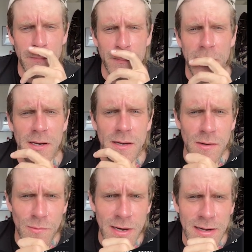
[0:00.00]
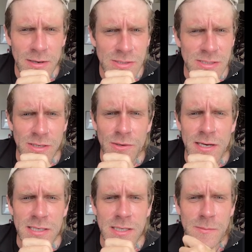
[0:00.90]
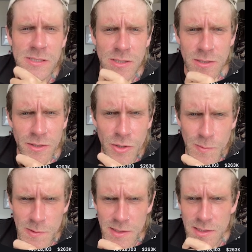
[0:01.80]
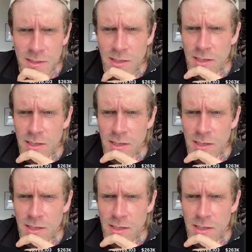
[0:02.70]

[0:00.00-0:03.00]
But right now is a great time to start accumulating.